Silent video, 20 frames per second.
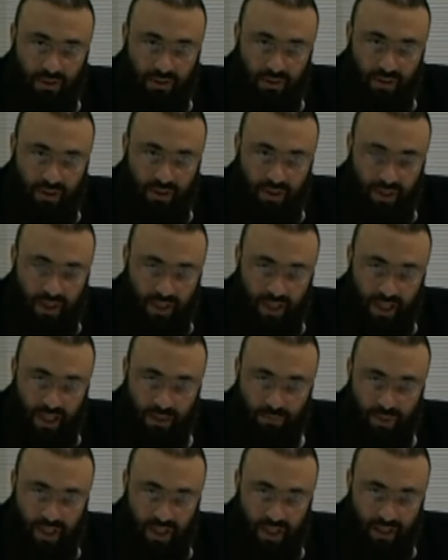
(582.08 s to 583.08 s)

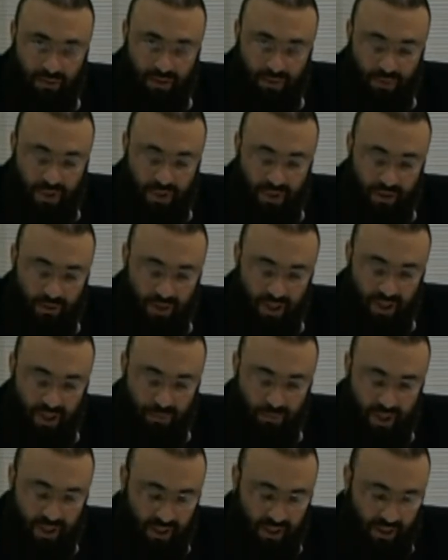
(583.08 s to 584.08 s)
That may even be on
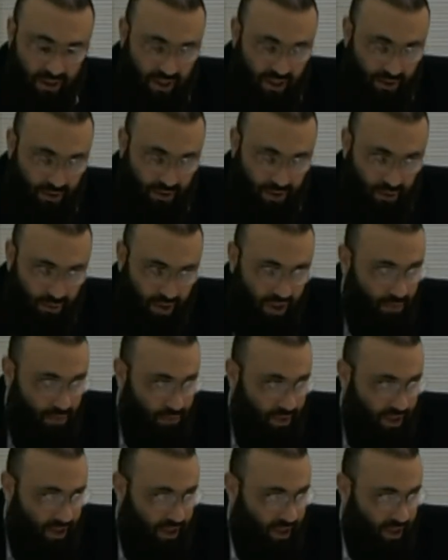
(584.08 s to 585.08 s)
Wikipedia. You can go to
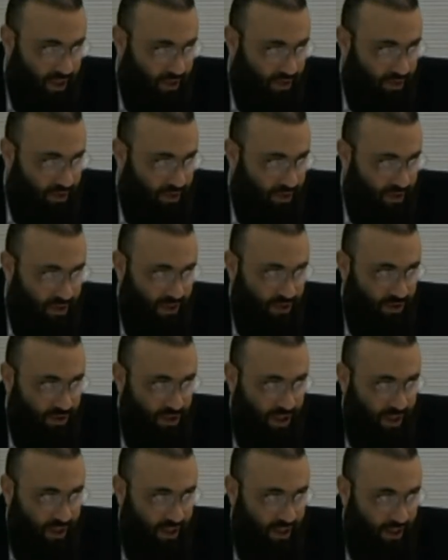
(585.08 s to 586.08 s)
Wikipedia and
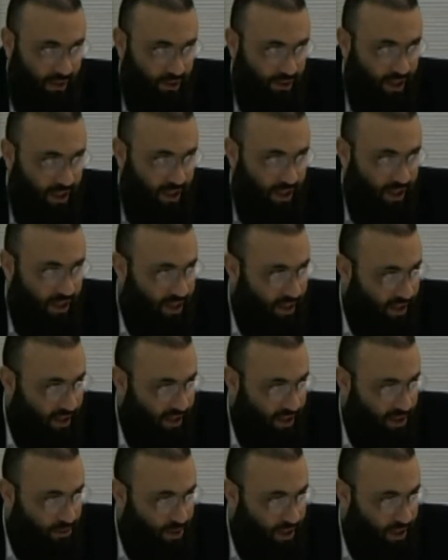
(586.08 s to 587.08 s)
check it out.
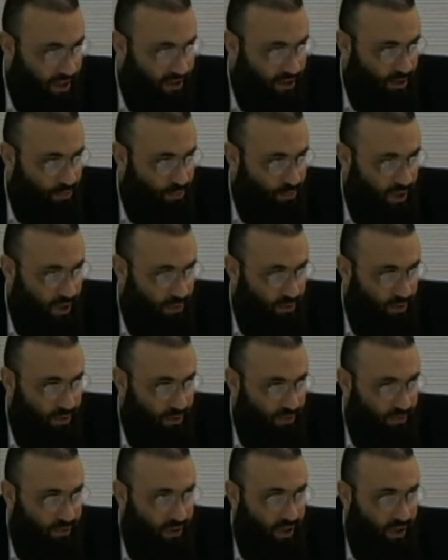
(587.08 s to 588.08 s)
Liberating people
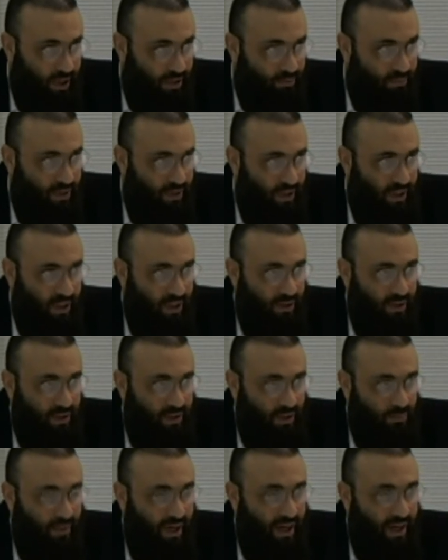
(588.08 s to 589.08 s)
from
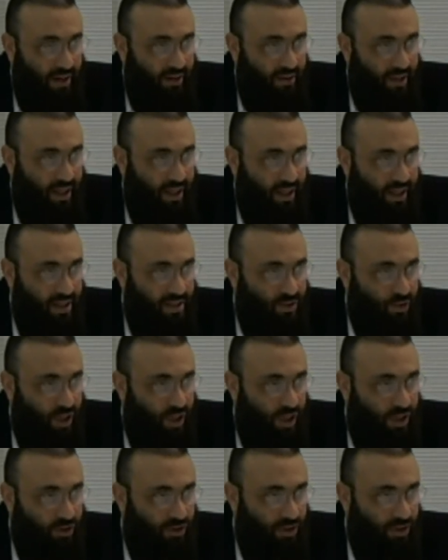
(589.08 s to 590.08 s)
monarchy,
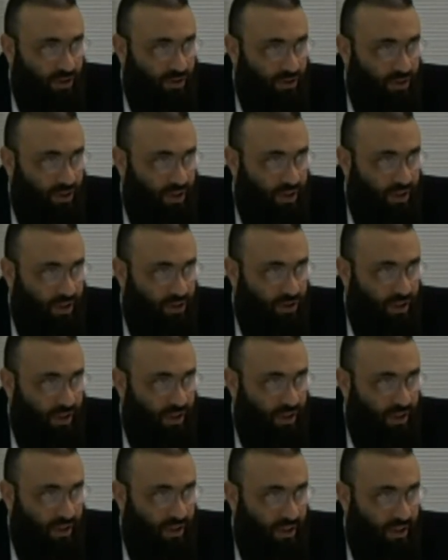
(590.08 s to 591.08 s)
structured
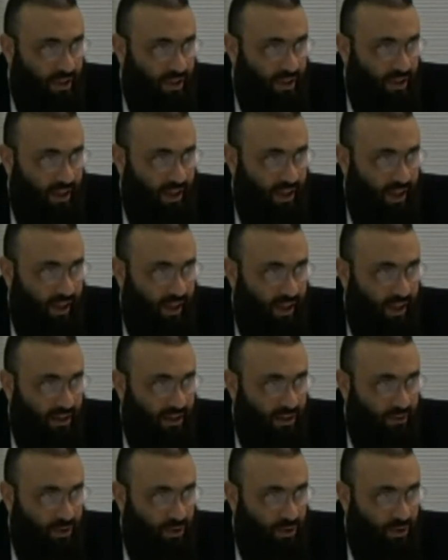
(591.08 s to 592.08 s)
religion, and
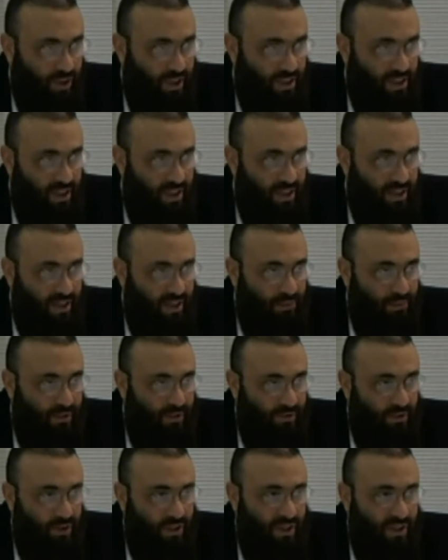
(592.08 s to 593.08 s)
the feudal system. The
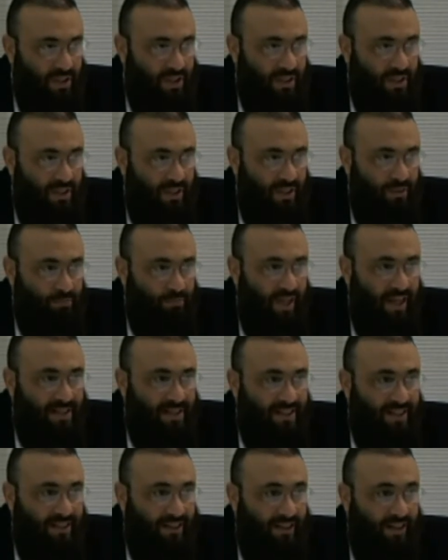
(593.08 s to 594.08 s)
feudal system
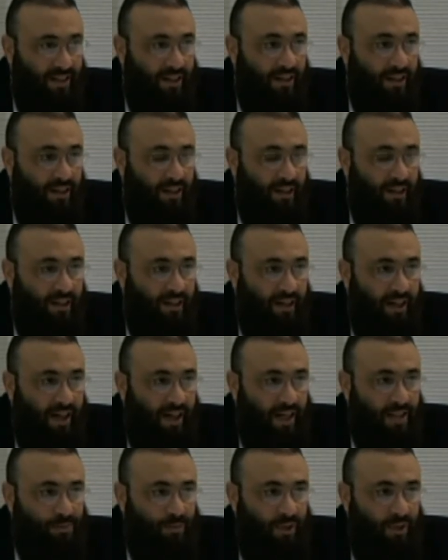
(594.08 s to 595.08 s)
basically
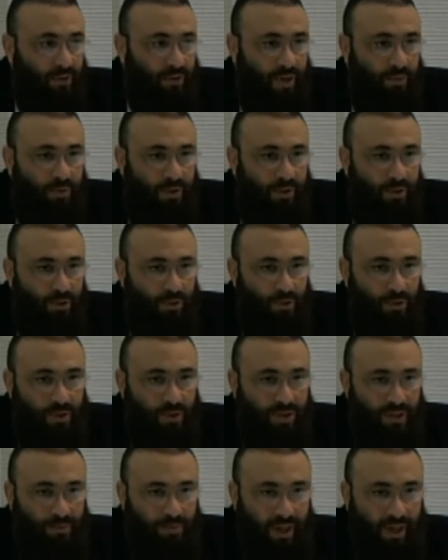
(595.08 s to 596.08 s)
has been
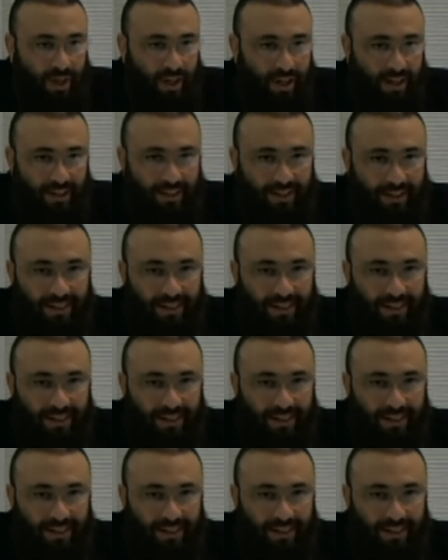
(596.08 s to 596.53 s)
reproduced by